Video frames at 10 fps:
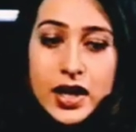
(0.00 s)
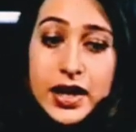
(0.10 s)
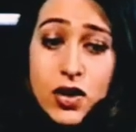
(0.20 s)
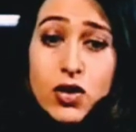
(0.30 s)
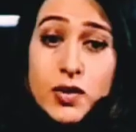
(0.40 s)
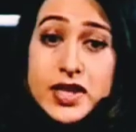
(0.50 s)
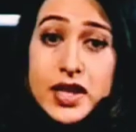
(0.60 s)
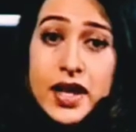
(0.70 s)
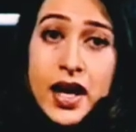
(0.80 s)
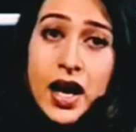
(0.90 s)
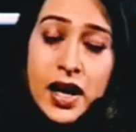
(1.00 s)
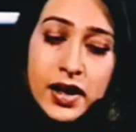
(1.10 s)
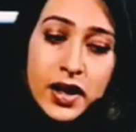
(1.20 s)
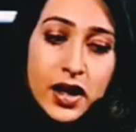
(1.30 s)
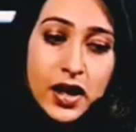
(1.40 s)
Like I always said that
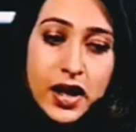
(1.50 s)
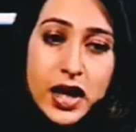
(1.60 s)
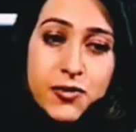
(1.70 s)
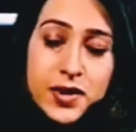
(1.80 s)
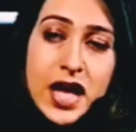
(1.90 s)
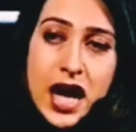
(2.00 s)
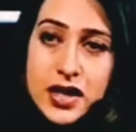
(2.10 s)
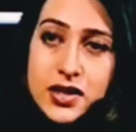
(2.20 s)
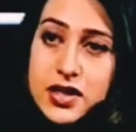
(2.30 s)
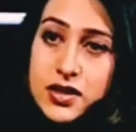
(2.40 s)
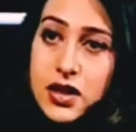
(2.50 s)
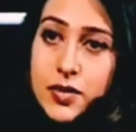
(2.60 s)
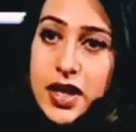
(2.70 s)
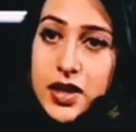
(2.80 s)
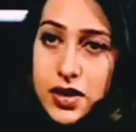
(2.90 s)
if
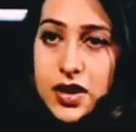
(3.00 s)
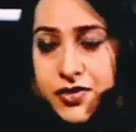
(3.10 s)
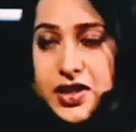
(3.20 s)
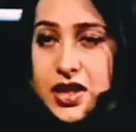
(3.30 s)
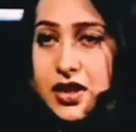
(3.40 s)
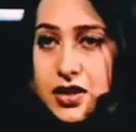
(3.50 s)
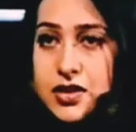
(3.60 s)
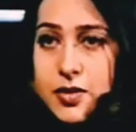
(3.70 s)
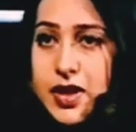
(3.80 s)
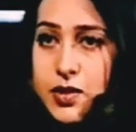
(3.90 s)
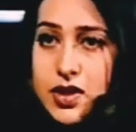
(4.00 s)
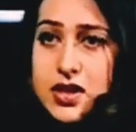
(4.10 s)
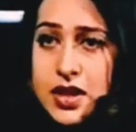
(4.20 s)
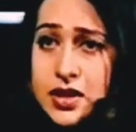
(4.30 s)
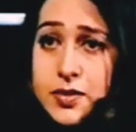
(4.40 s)
it did disturb anyone's
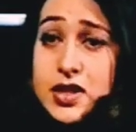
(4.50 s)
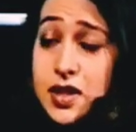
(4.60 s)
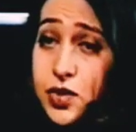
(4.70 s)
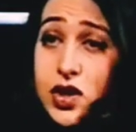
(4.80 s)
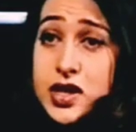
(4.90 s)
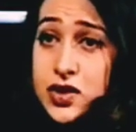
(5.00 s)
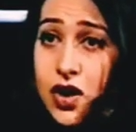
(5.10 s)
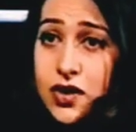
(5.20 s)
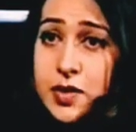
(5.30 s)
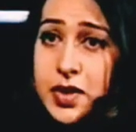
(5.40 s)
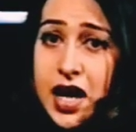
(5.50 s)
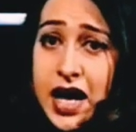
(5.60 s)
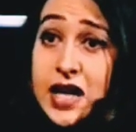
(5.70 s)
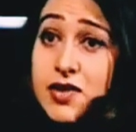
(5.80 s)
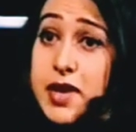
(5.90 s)
sentiments, I'm really sorry, but
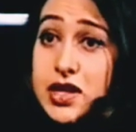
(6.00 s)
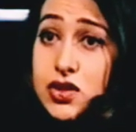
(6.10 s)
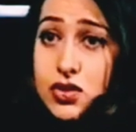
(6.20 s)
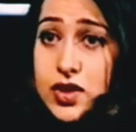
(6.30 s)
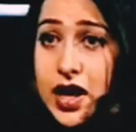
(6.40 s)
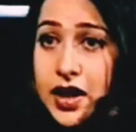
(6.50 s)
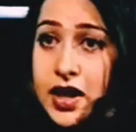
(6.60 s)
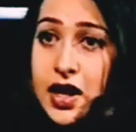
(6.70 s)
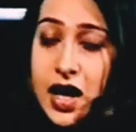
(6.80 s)
I never meant to do that.